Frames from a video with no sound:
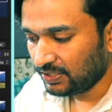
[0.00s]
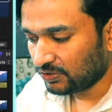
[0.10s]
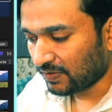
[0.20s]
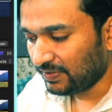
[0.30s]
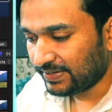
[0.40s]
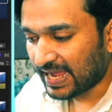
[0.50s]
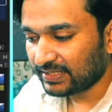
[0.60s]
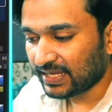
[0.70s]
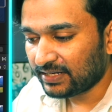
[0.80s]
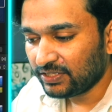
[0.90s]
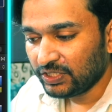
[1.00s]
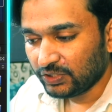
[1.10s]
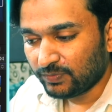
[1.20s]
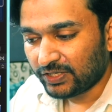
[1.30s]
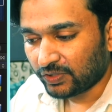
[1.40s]
So I will drag that
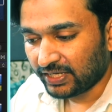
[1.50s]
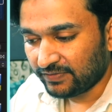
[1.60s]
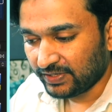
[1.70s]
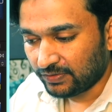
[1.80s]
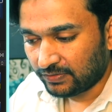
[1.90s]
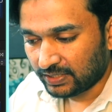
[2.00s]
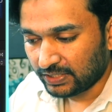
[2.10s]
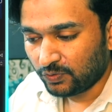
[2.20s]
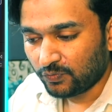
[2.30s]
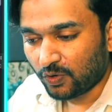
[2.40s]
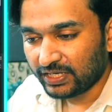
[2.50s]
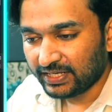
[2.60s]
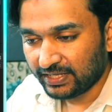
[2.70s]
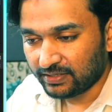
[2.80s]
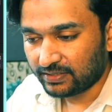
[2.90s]
to my talking head video. I don't want it
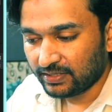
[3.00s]
here.